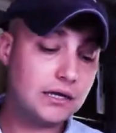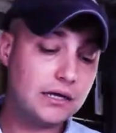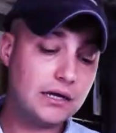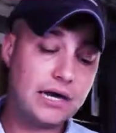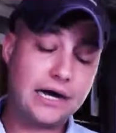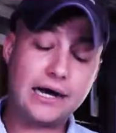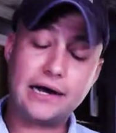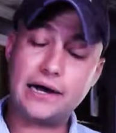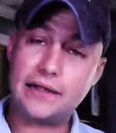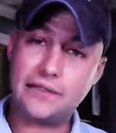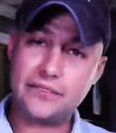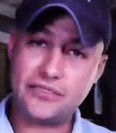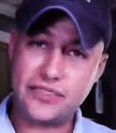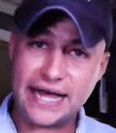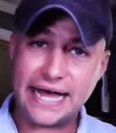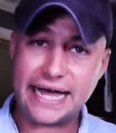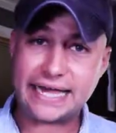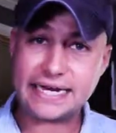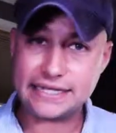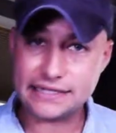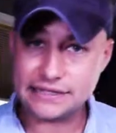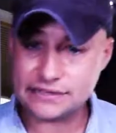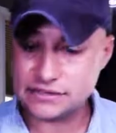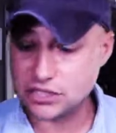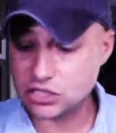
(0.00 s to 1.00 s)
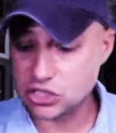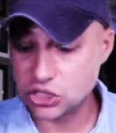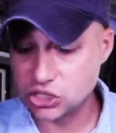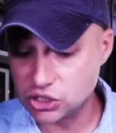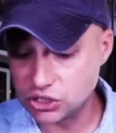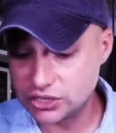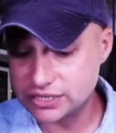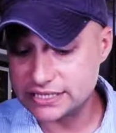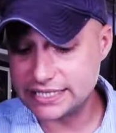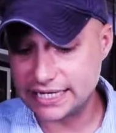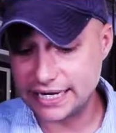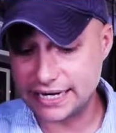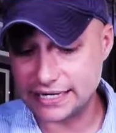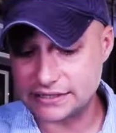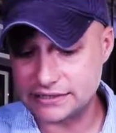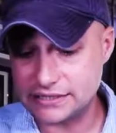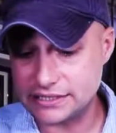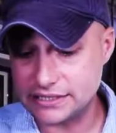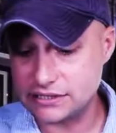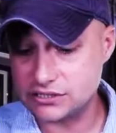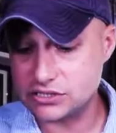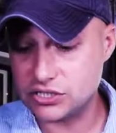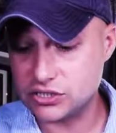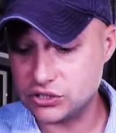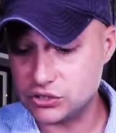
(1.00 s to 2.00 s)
that is a good technique to